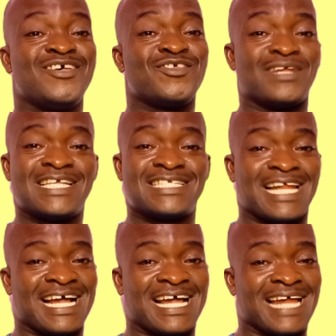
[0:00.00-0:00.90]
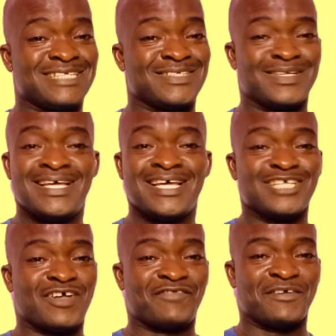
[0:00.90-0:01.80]
So this Ghana card
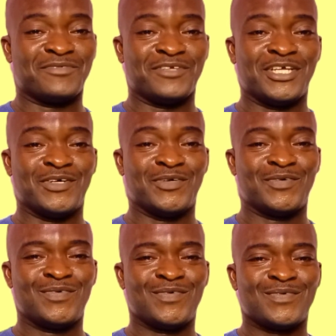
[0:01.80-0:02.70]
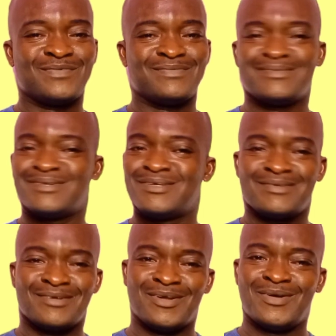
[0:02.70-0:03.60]
is not from today,
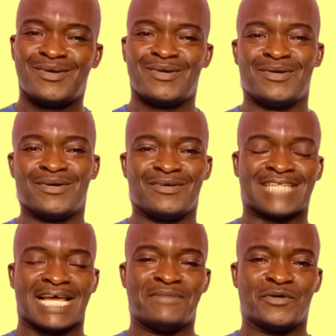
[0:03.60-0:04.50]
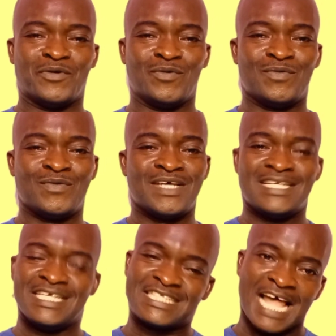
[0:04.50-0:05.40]
long time ago.
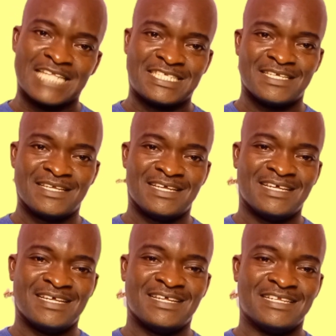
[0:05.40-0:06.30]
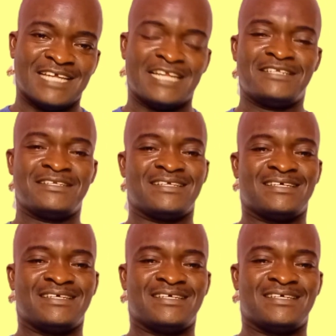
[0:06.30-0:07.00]
It starts, then